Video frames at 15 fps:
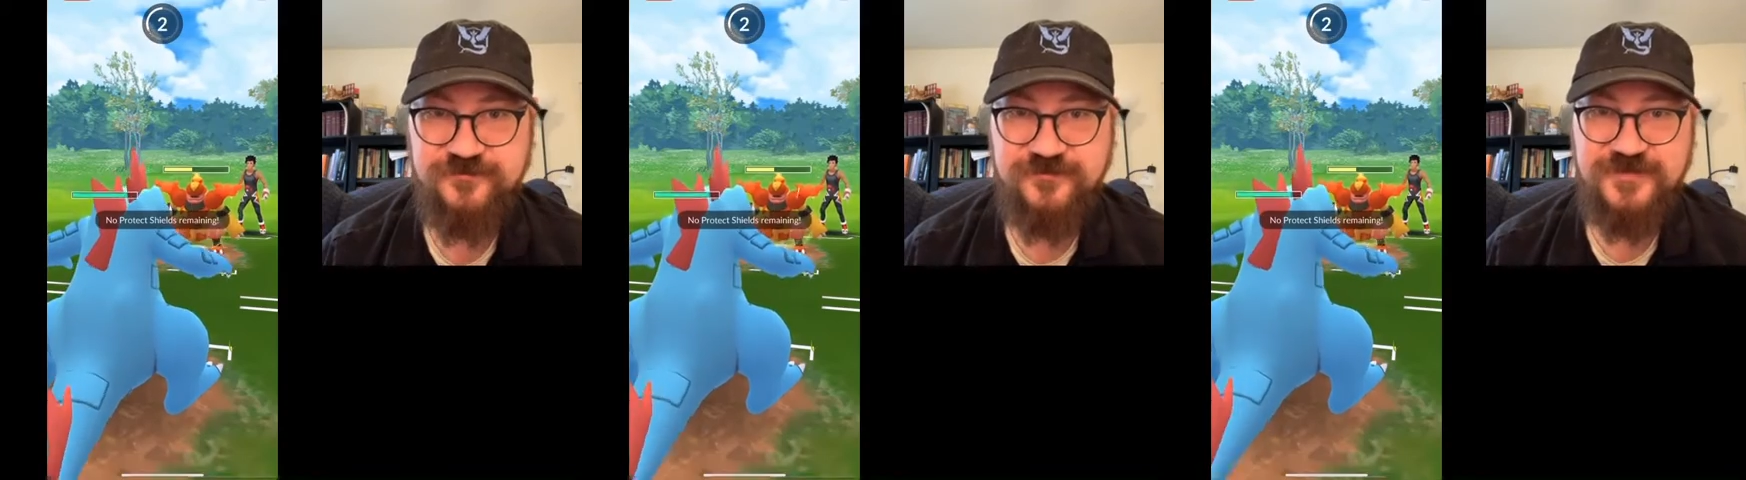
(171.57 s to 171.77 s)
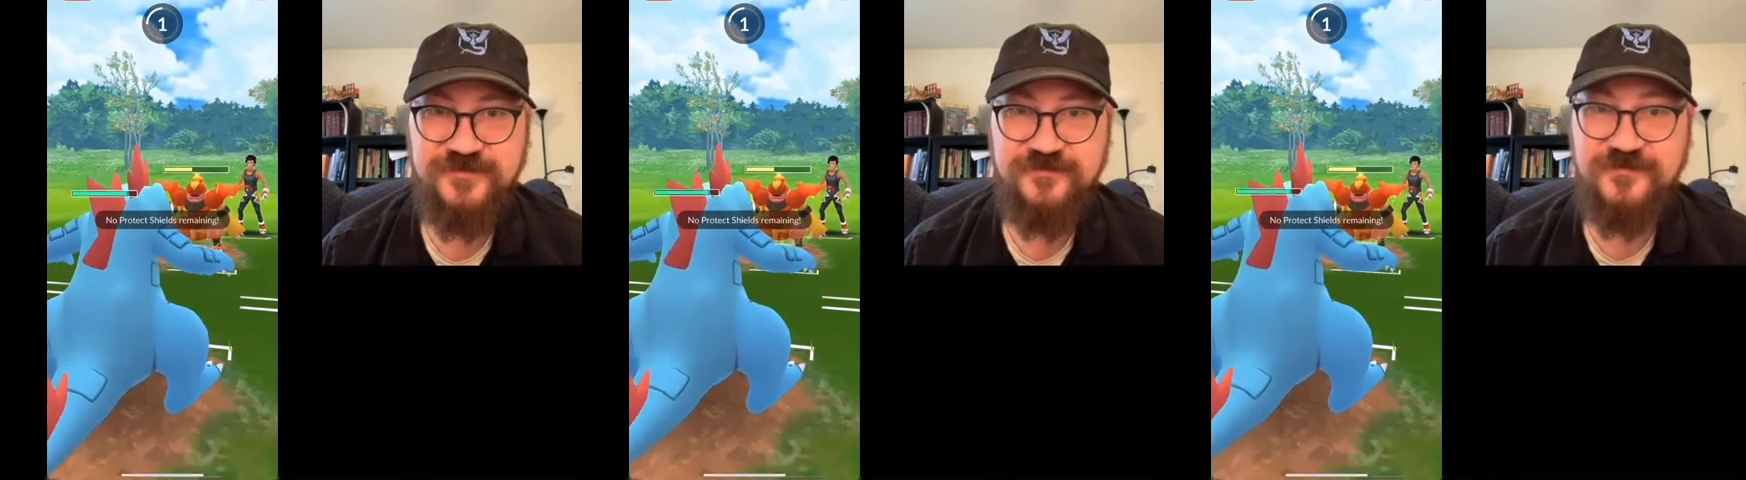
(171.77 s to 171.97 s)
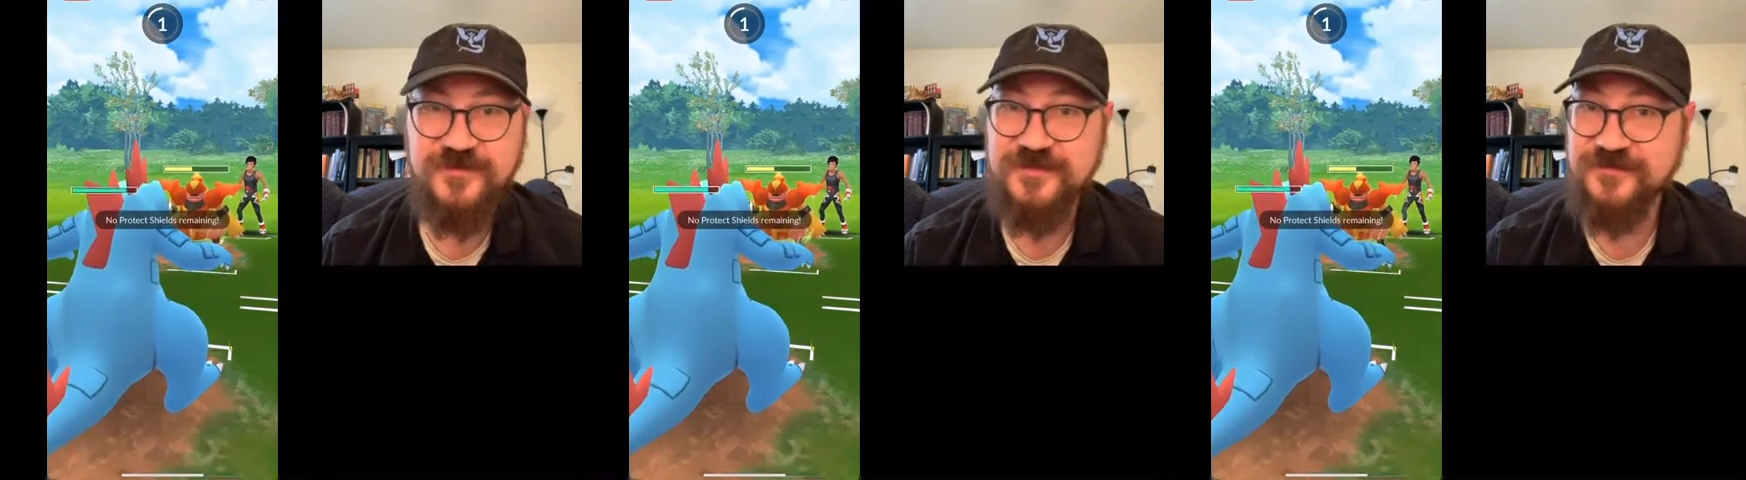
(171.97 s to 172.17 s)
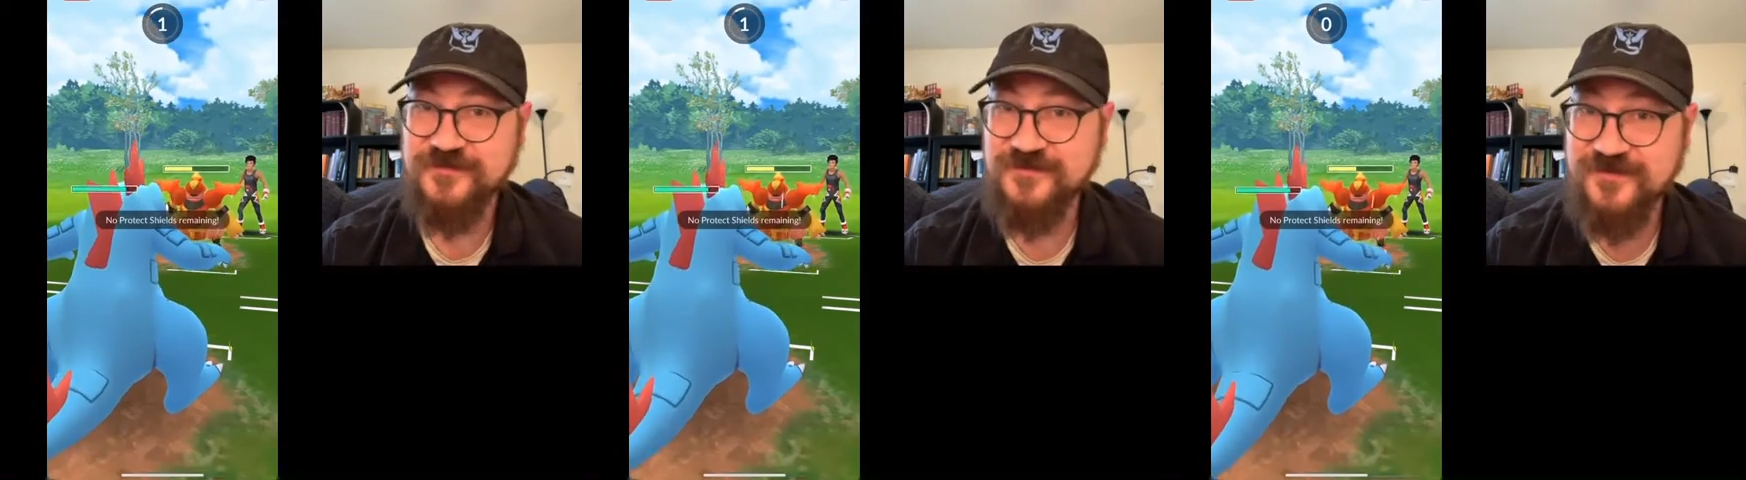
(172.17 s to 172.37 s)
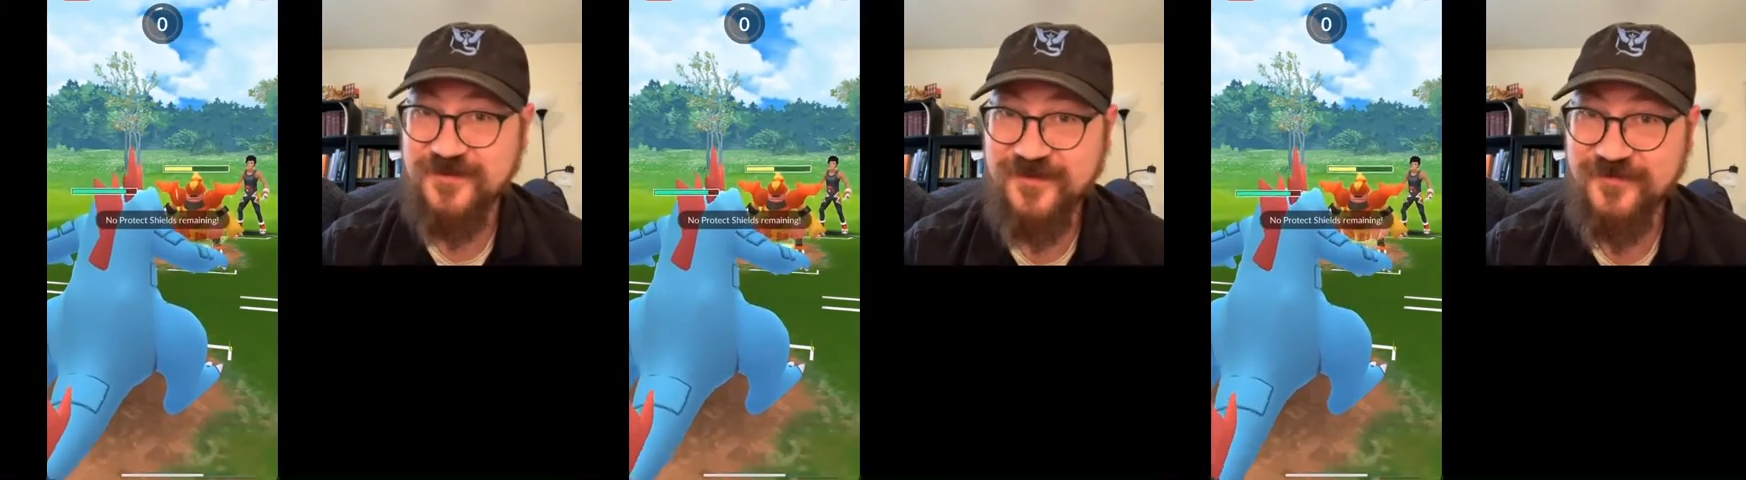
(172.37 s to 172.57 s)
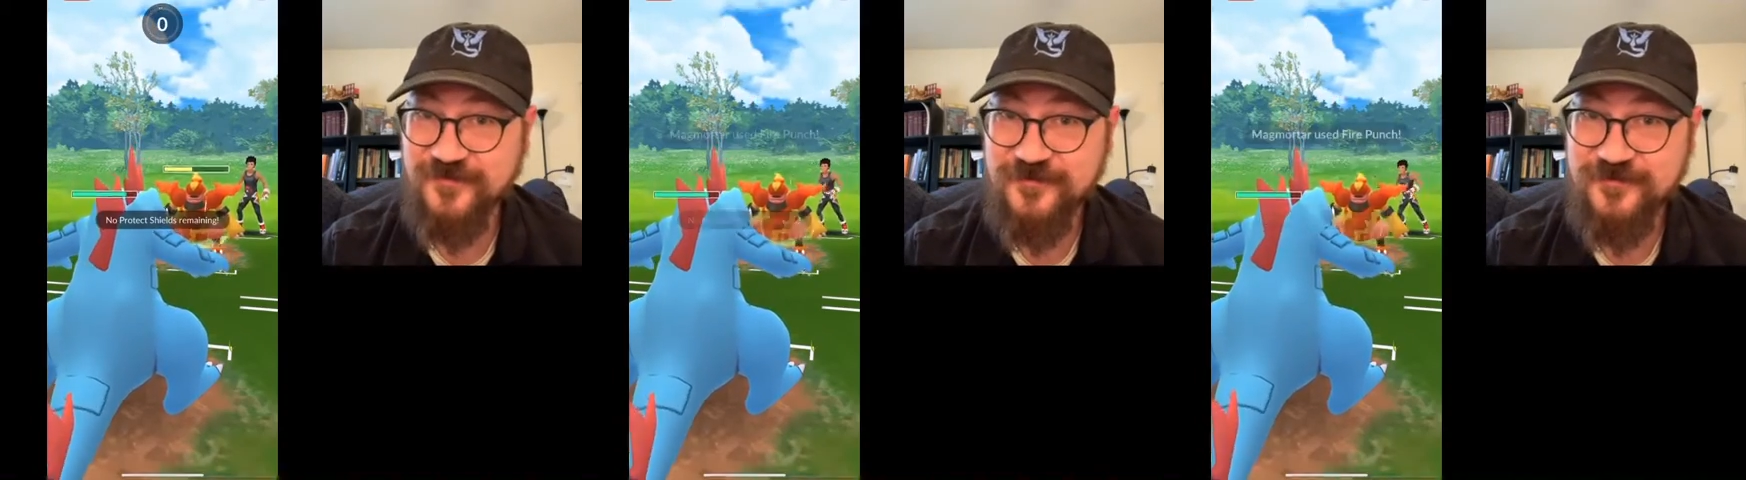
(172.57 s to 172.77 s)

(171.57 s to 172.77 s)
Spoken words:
but they did not